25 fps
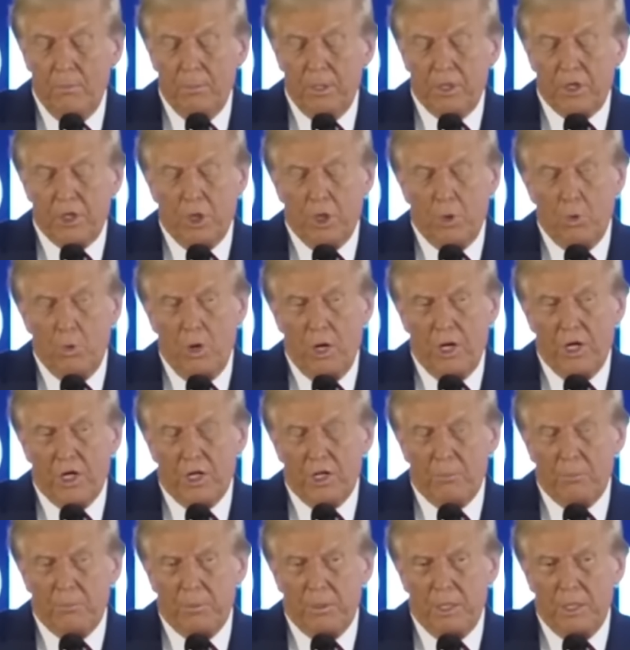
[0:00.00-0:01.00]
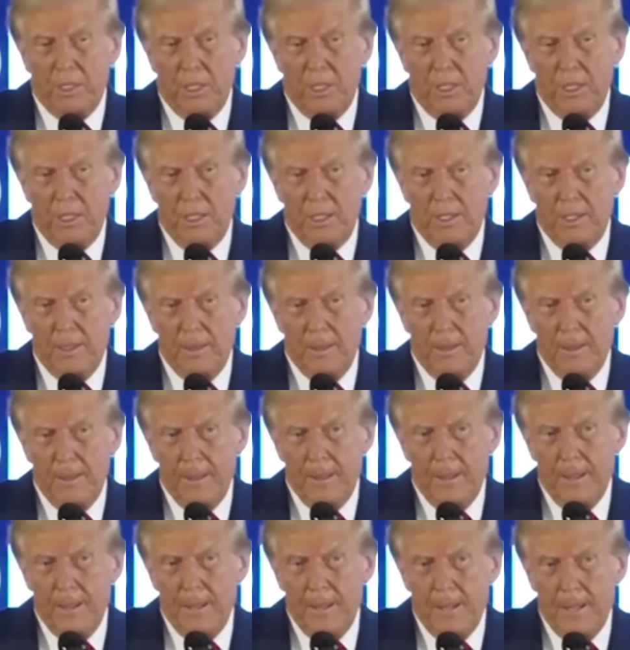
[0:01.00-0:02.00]
But they wanted to be.
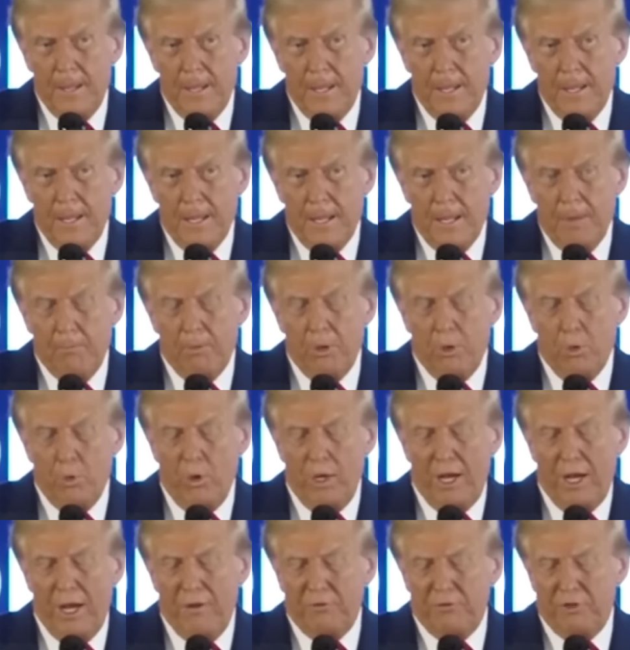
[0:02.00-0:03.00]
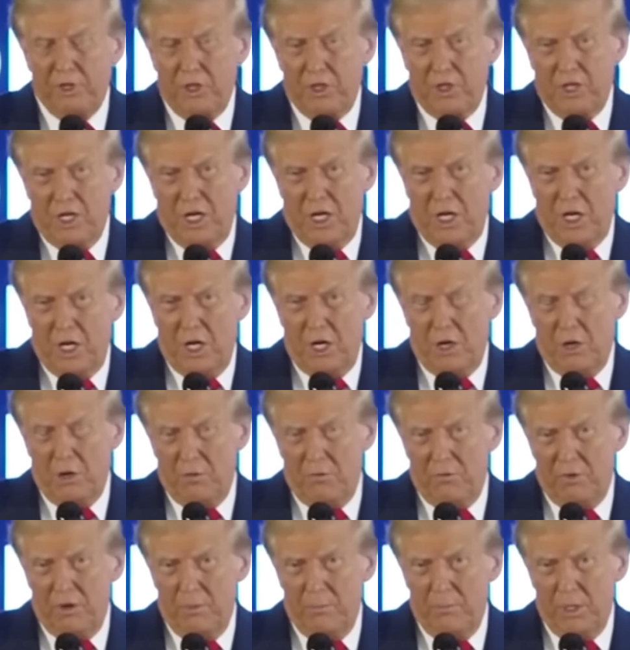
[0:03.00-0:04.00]
But we have to take care
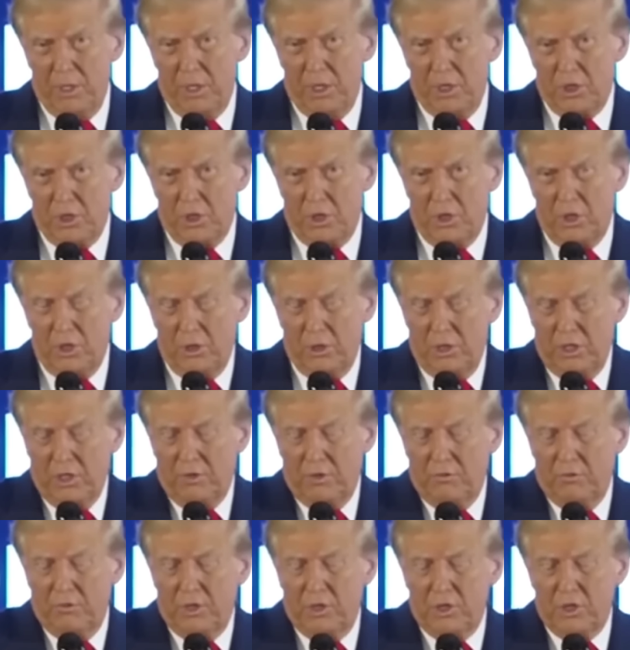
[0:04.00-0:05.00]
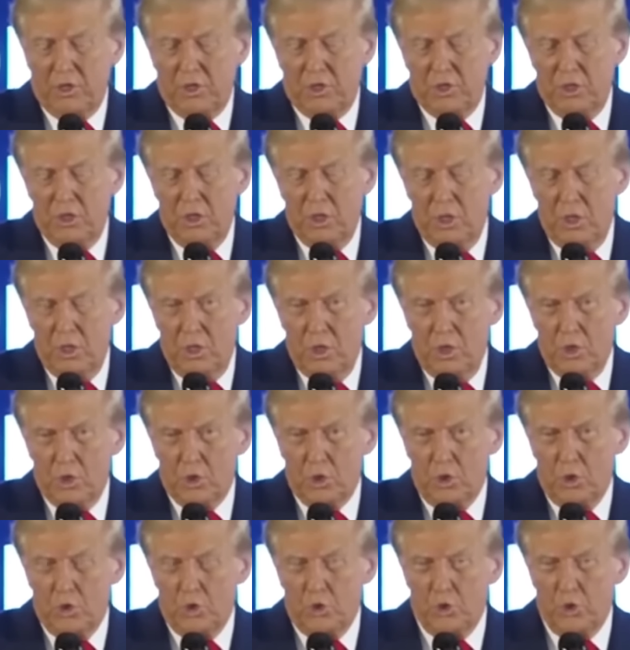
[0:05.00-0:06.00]
of our military. Think of this.
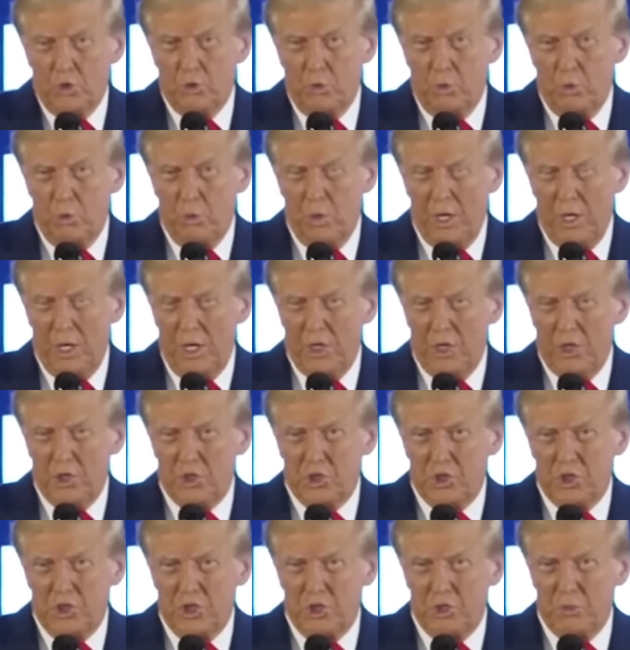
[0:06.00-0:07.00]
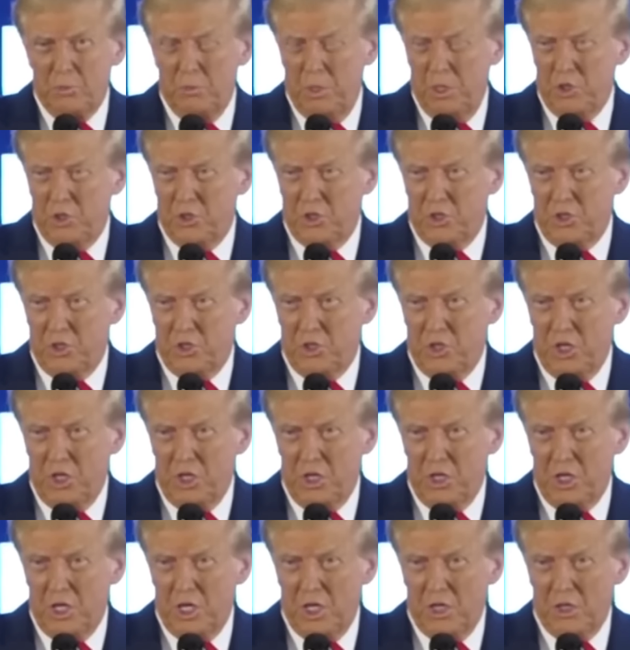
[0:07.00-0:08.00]
Soldiers who are waiting 6 months to see
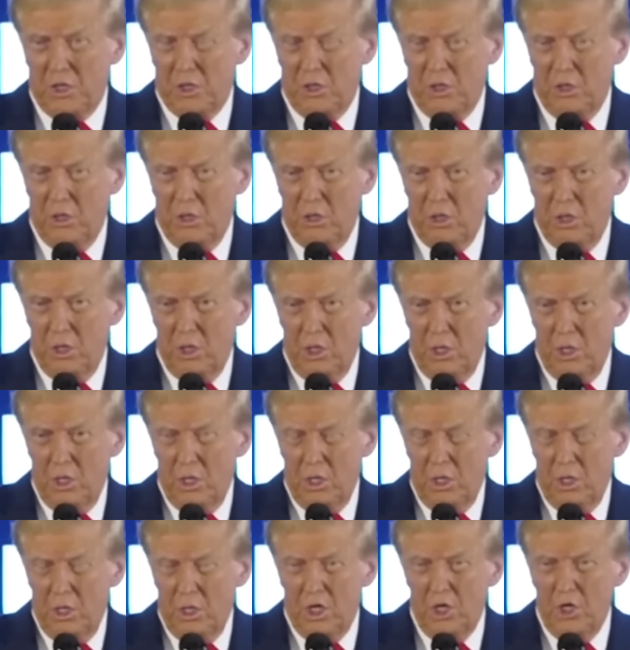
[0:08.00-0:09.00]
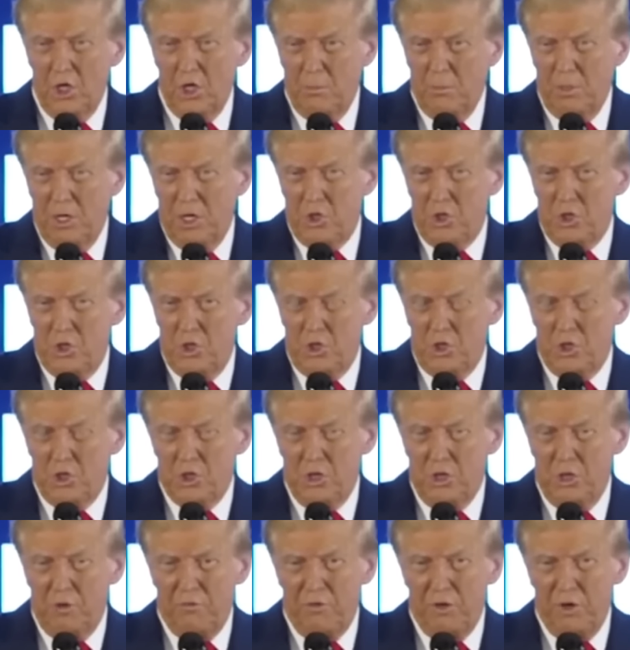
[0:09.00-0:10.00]
a doctor. Can you imagine
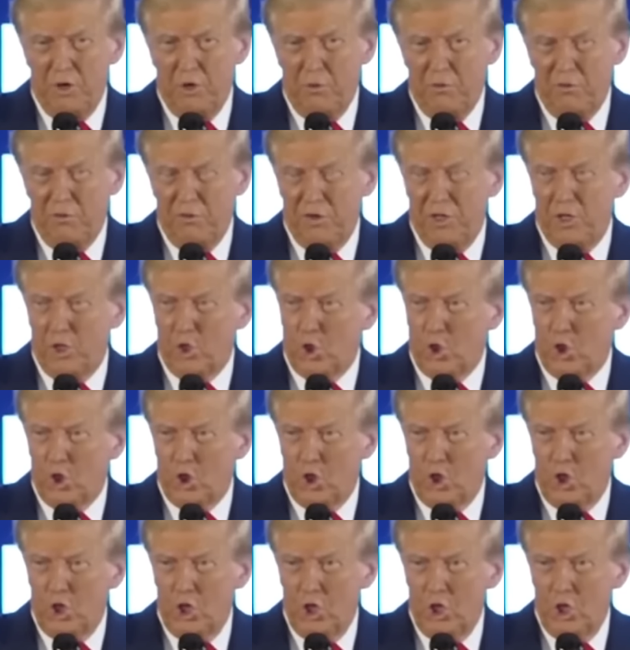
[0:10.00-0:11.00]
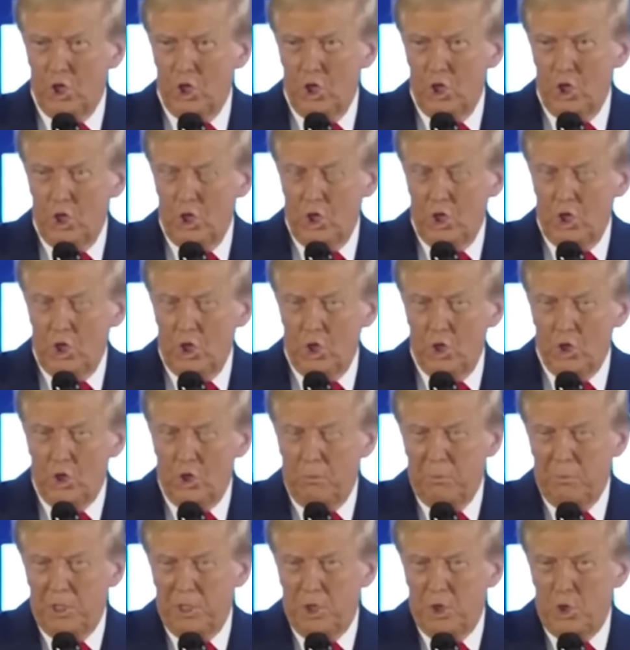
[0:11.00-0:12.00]
yourself? You don't feel good. You
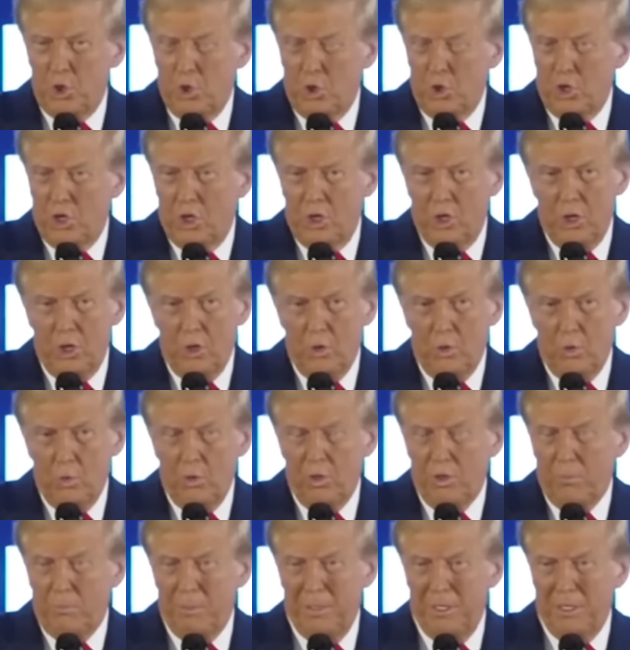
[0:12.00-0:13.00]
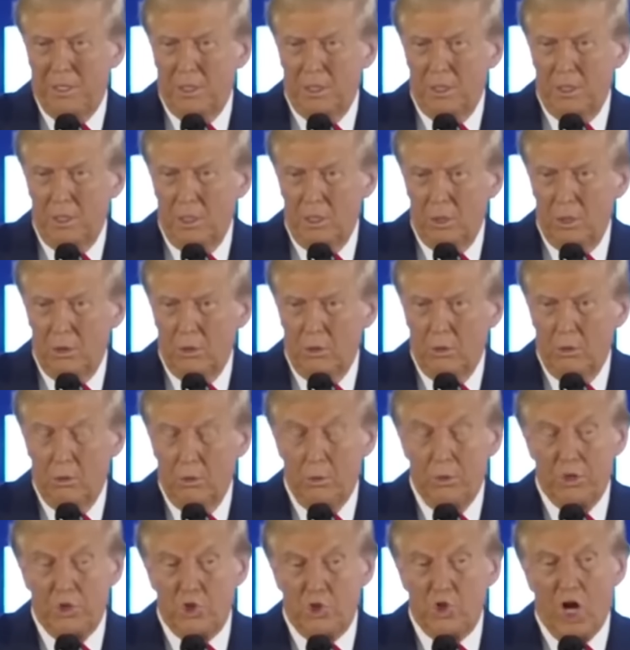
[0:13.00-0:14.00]
could be cured with a pill
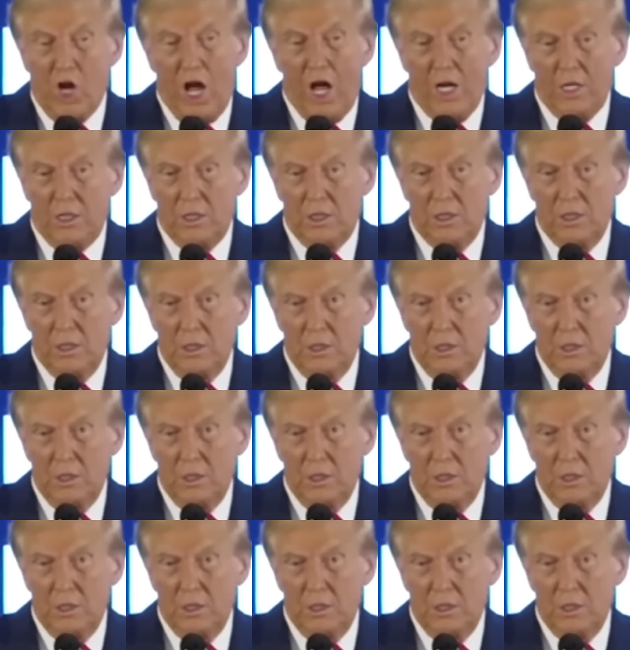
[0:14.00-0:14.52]
or with a shot